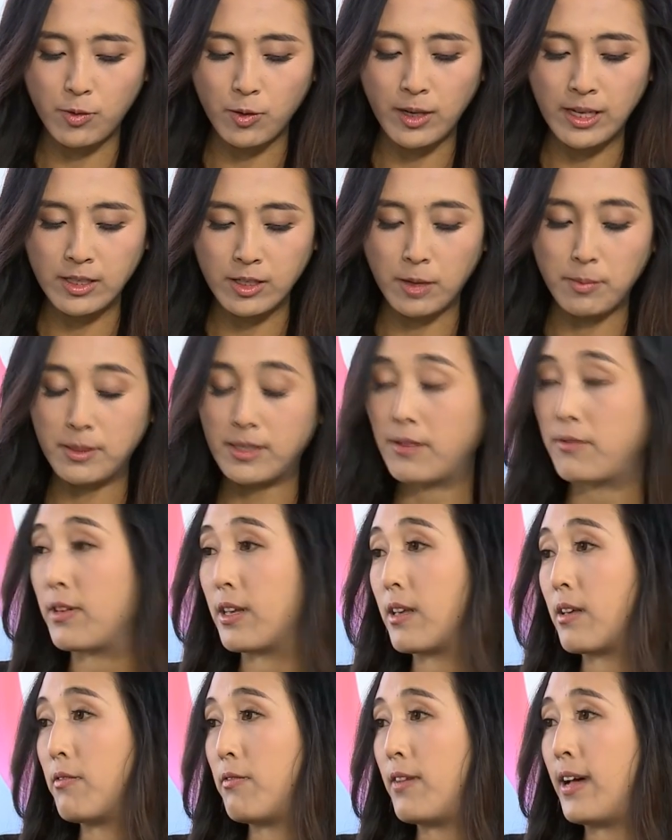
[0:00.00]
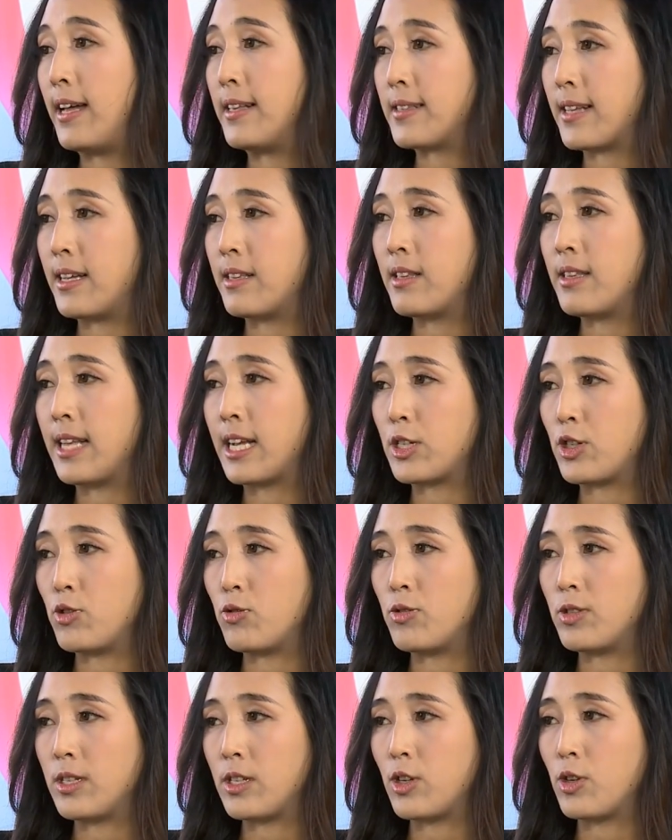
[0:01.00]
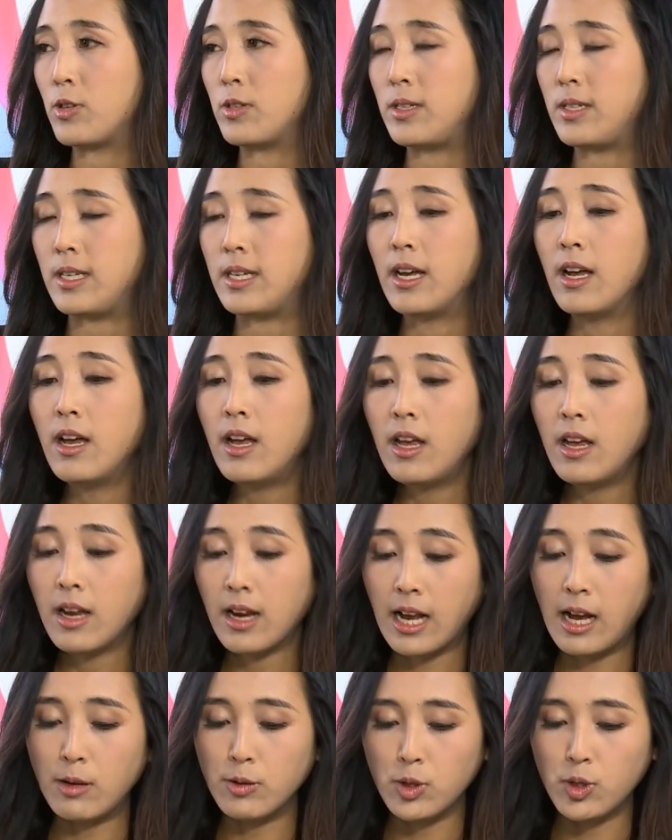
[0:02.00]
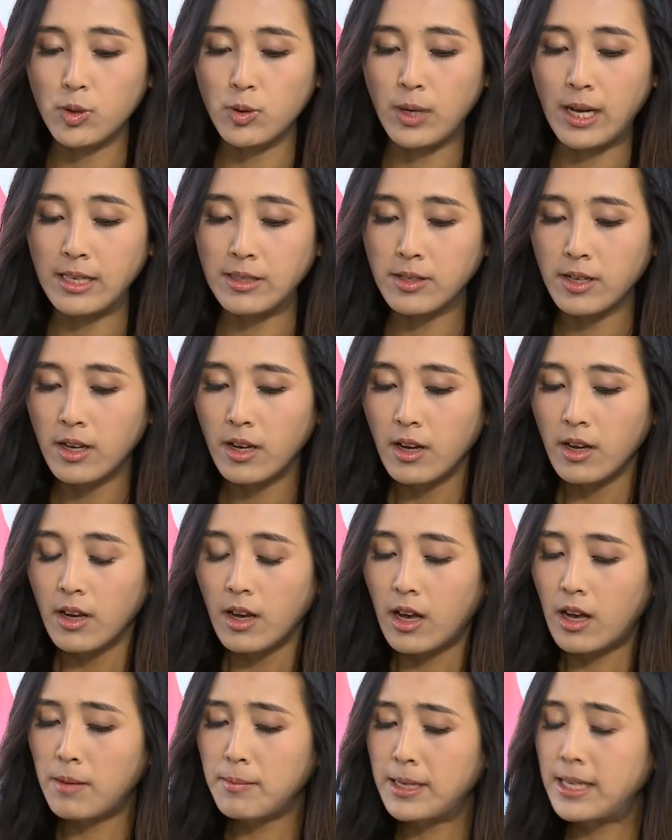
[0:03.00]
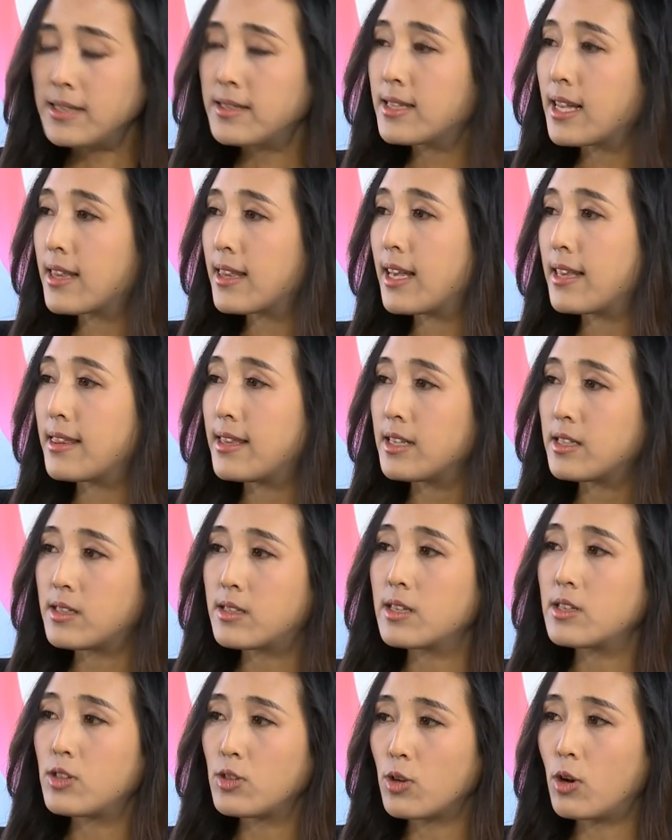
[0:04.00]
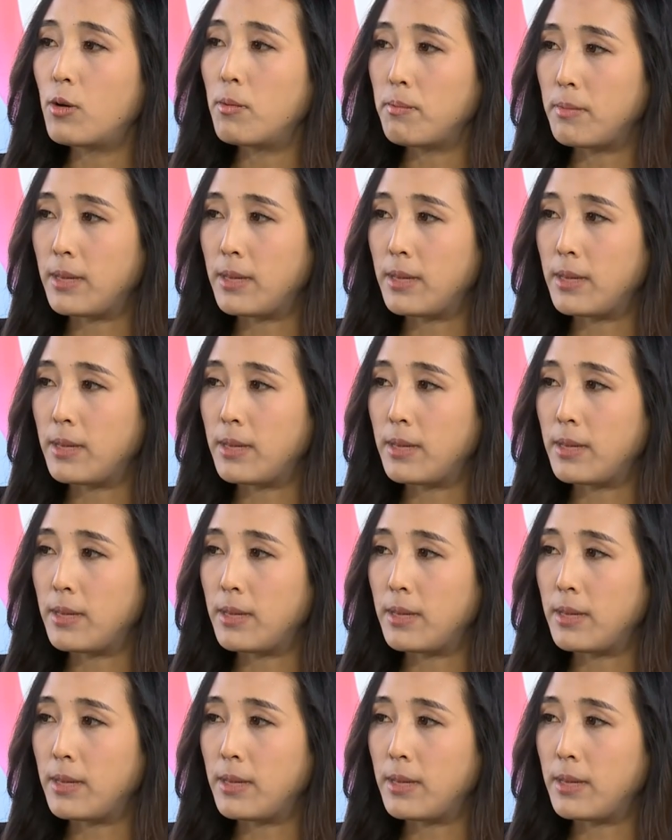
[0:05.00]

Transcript: for Indo Pacific Affairs at the National Security Council. And um, he said that this does not